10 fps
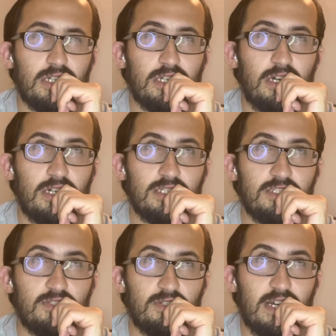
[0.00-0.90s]

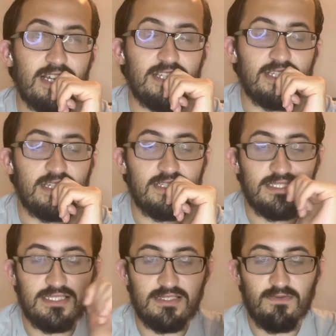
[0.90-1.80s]

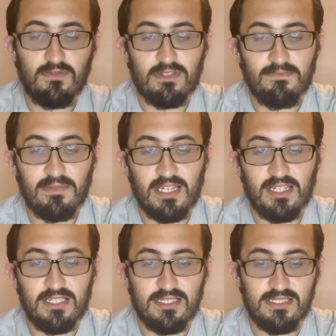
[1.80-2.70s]
chondritis, which
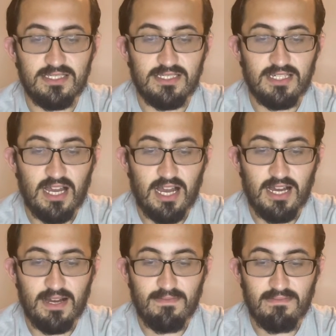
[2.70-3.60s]
means
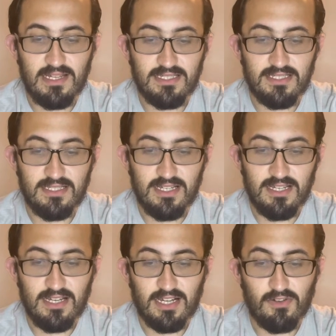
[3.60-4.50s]
um, that
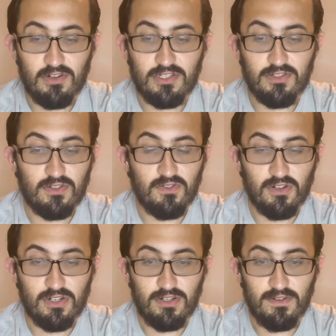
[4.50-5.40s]
according to
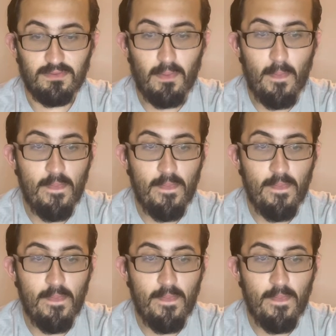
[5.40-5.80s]
Google,